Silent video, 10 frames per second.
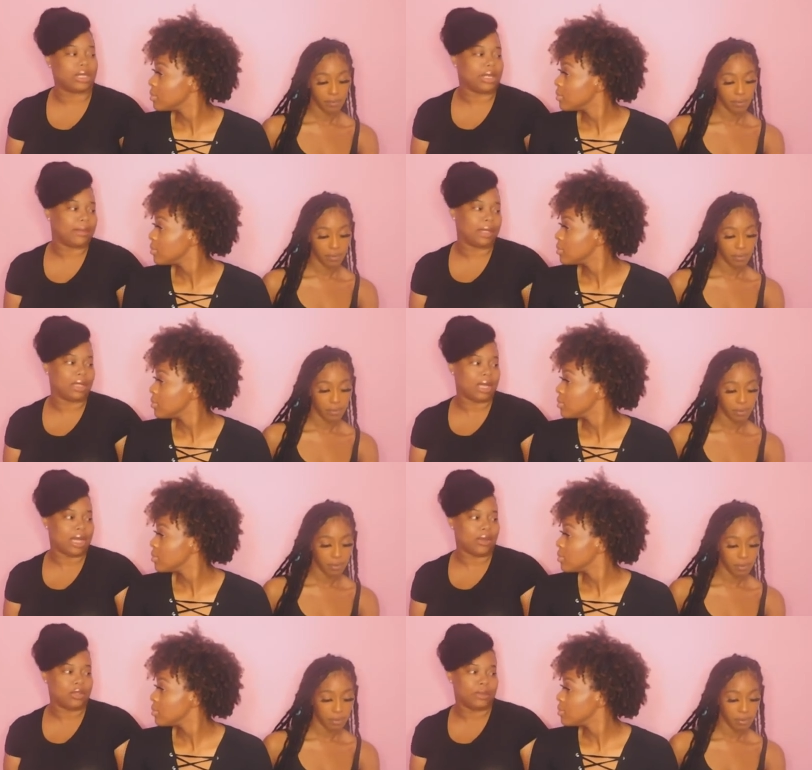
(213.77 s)
Speaker 1: and I mean the
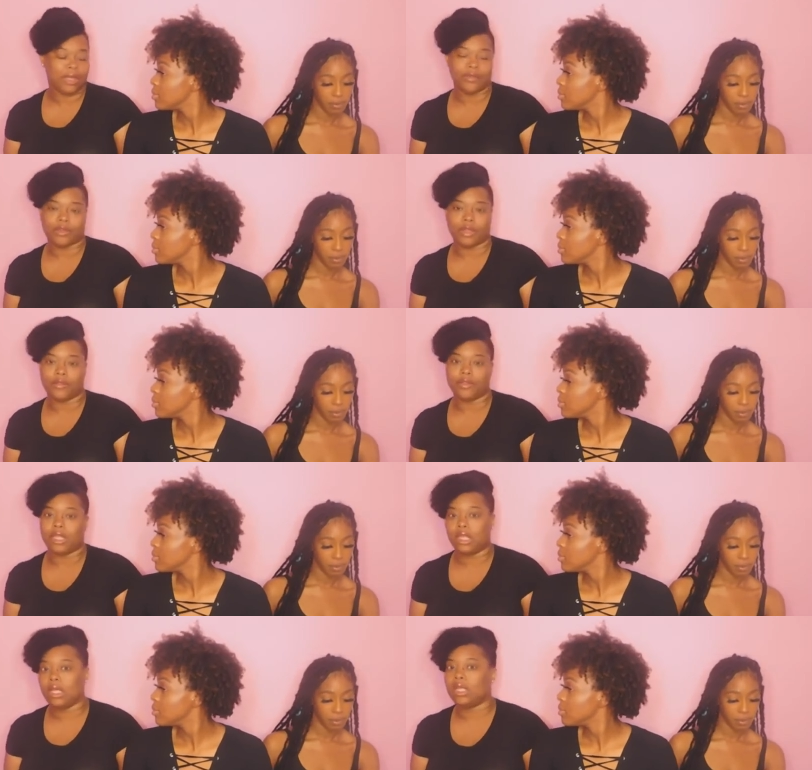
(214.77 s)
guy who's paying for your
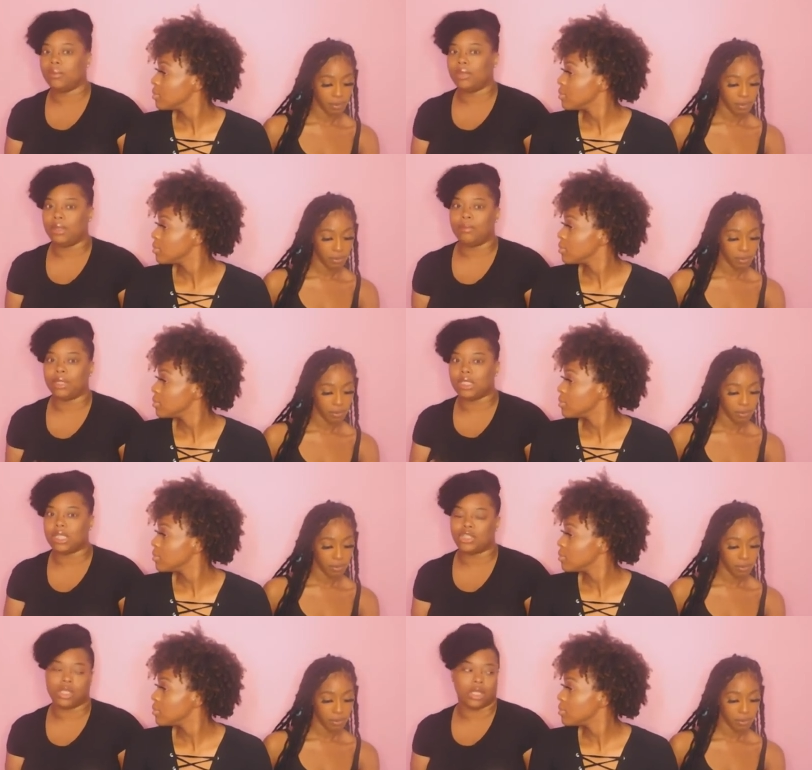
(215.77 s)
feet, he could be
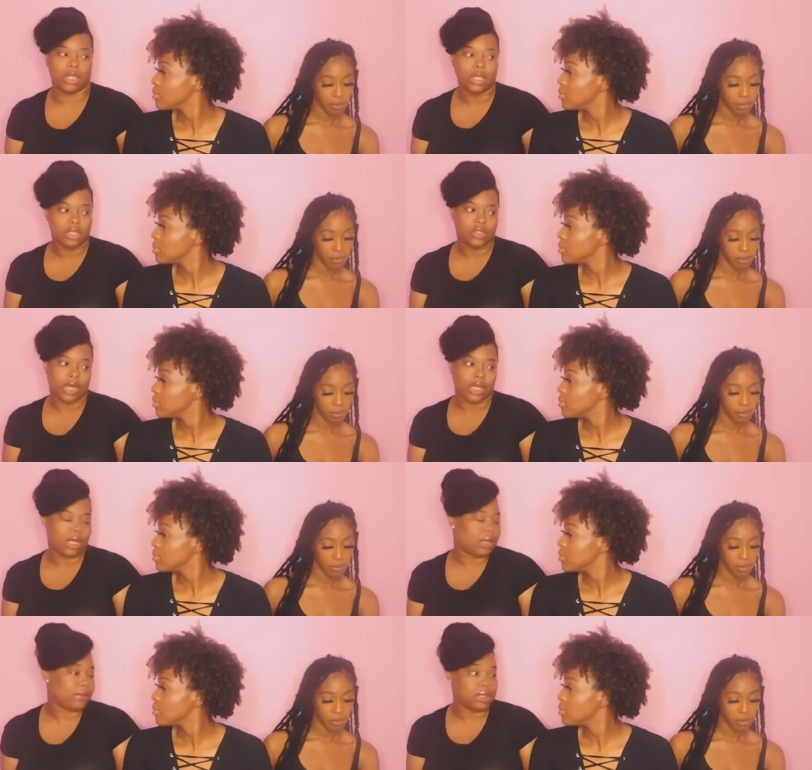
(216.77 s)
potentially trying
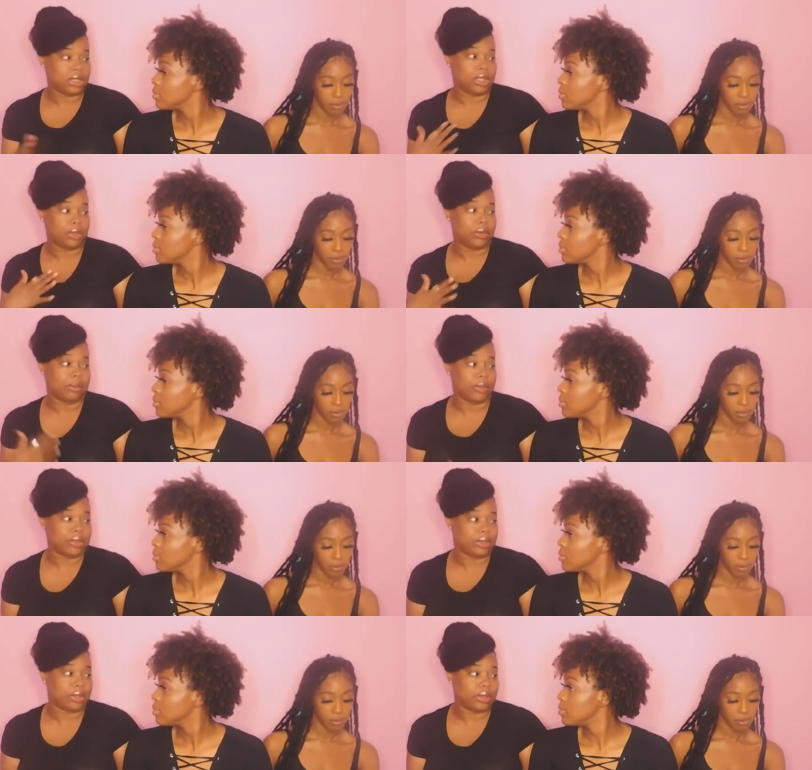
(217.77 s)
to come and see you in
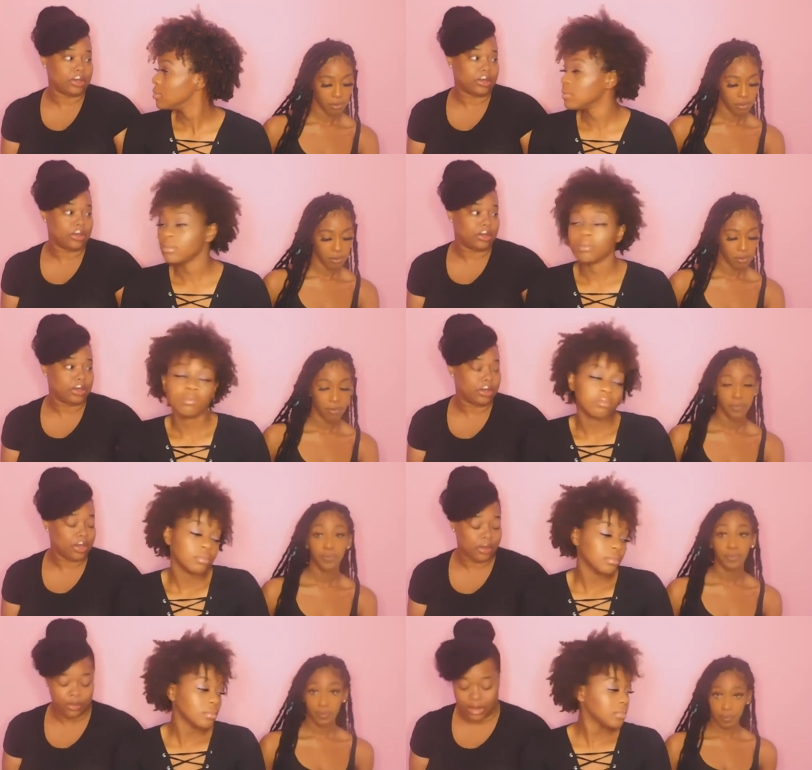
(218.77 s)
person.
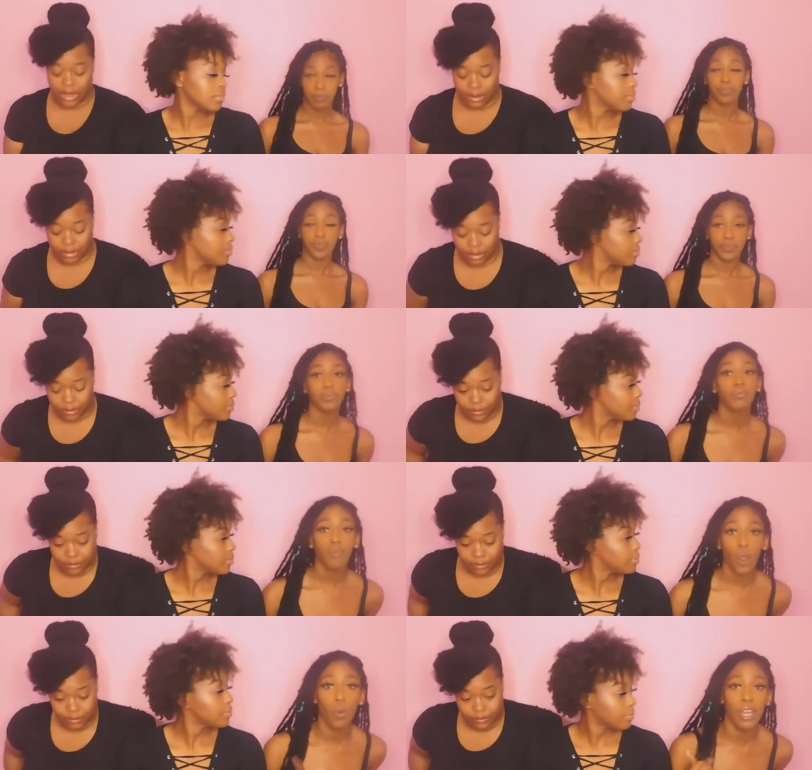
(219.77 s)
Speaker 2: No, I don't know.
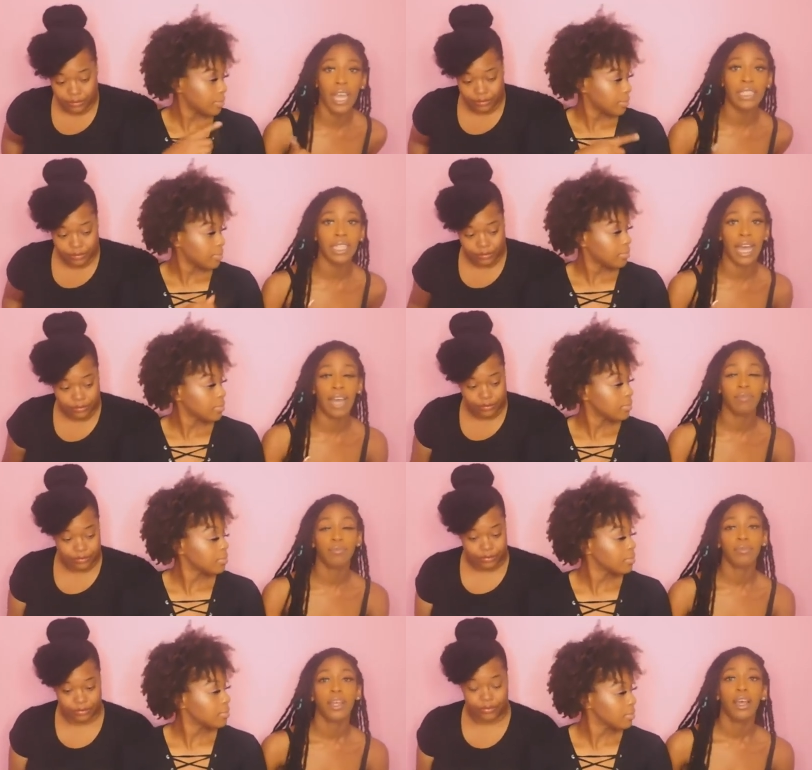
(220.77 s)
We'll get to
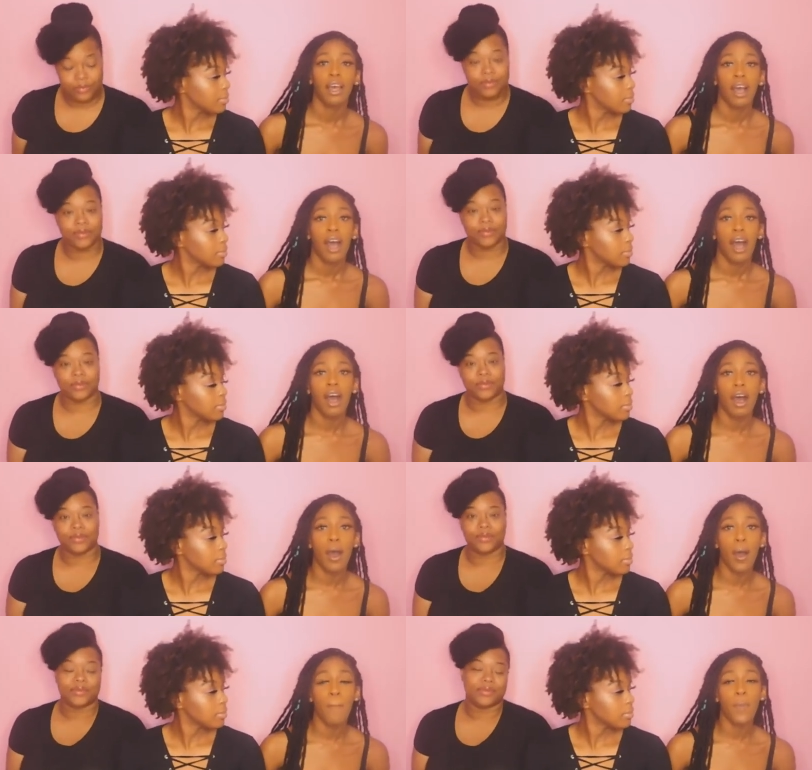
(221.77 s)
that.
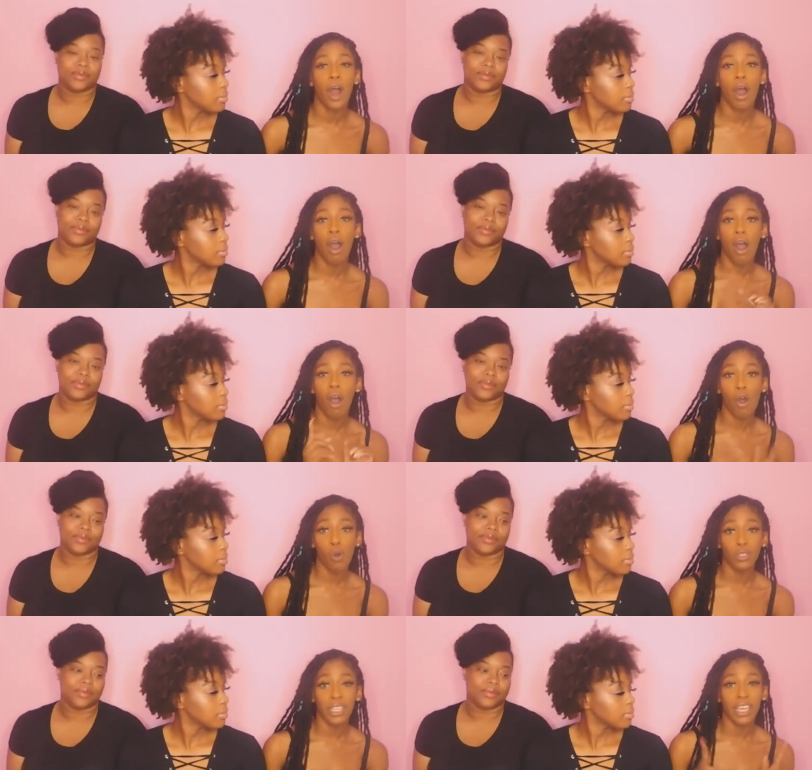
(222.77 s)
Um,
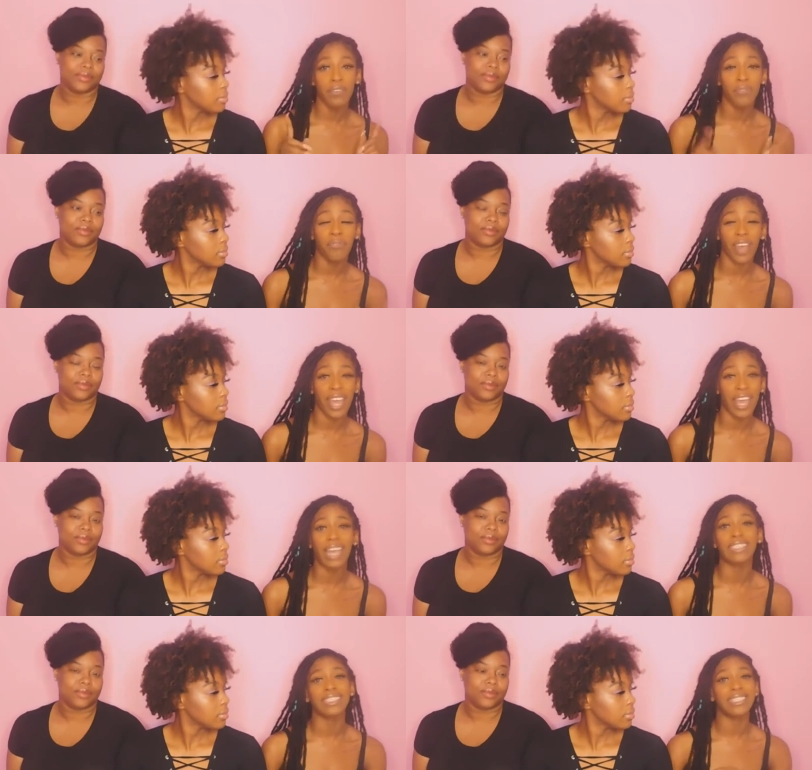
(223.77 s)

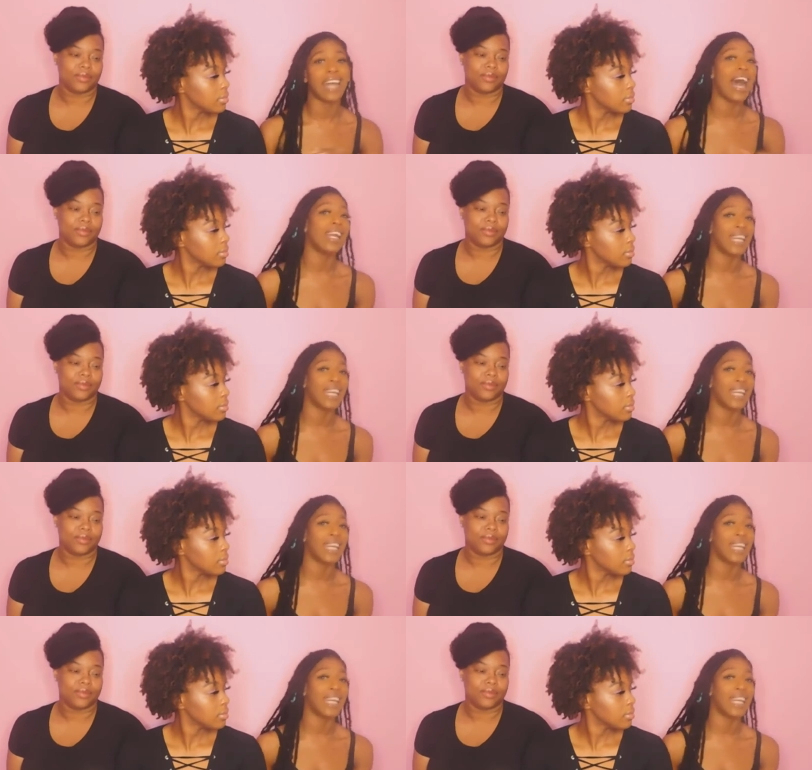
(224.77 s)
OnlyFans, not